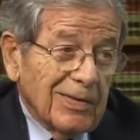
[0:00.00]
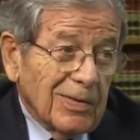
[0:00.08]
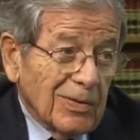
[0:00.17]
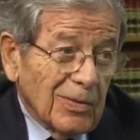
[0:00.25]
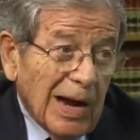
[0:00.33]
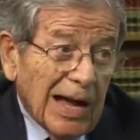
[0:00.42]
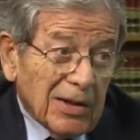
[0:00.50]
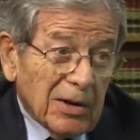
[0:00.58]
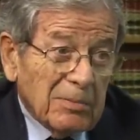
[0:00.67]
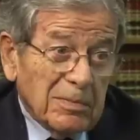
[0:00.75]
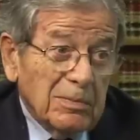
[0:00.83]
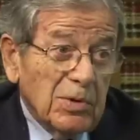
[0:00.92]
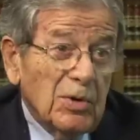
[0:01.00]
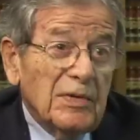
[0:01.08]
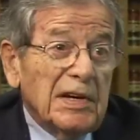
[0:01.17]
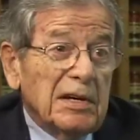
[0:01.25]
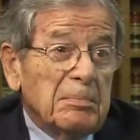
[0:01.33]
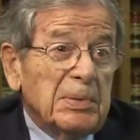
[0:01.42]
rather
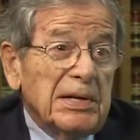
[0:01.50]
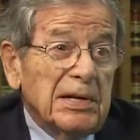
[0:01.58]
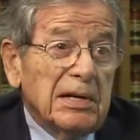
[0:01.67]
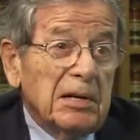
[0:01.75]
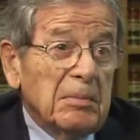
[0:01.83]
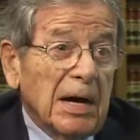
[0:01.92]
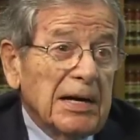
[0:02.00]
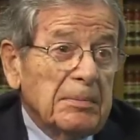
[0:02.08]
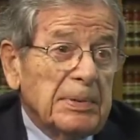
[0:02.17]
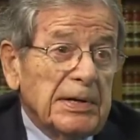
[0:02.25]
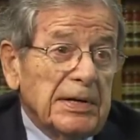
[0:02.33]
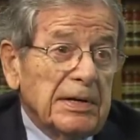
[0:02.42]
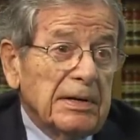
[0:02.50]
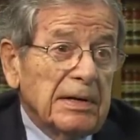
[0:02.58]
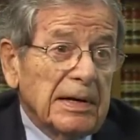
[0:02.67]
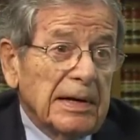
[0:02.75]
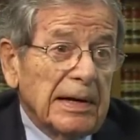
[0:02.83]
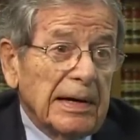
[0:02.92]
moving opinion, in my opinion,
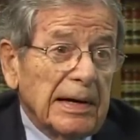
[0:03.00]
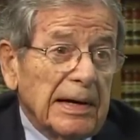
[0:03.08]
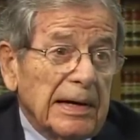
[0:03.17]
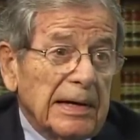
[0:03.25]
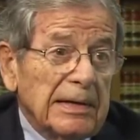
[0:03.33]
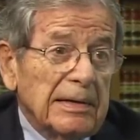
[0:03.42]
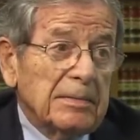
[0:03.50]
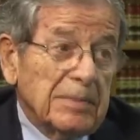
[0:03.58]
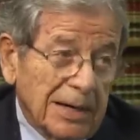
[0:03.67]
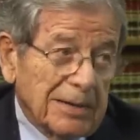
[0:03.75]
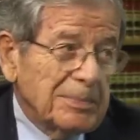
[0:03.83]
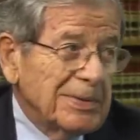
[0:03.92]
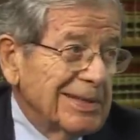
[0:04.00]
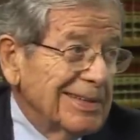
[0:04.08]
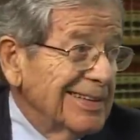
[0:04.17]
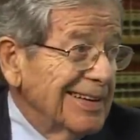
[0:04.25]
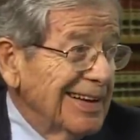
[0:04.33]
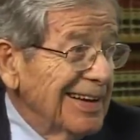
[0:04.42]
uh, in my
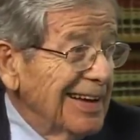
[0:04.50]
opinion,